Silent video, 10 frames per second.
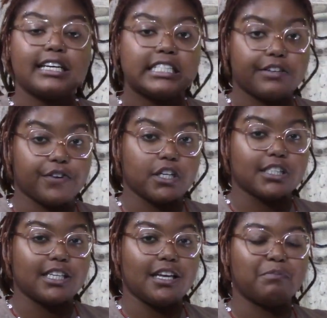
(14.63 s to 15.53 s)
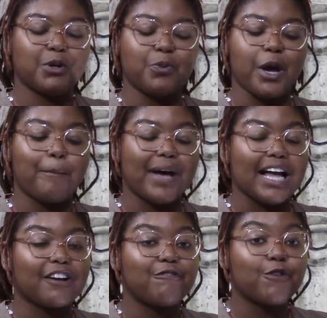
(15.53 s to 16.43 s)
difficulty, but we are
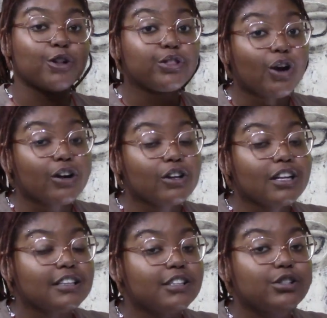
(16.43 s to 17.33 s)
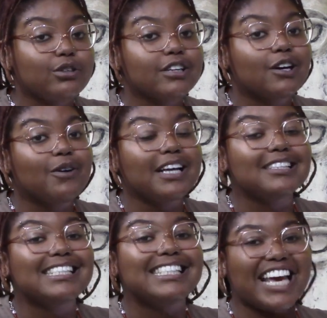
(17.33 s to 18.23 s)
back full throttle in the studio
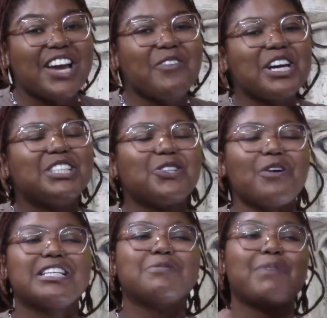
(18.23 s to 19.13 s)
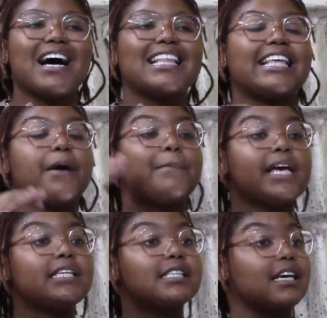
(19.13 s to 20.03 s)
and today we are joined by the
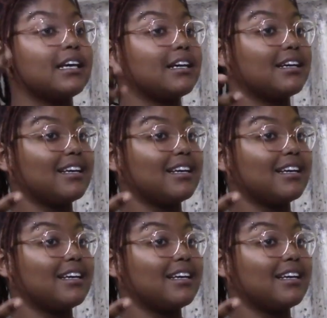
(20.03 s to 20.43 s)
amazing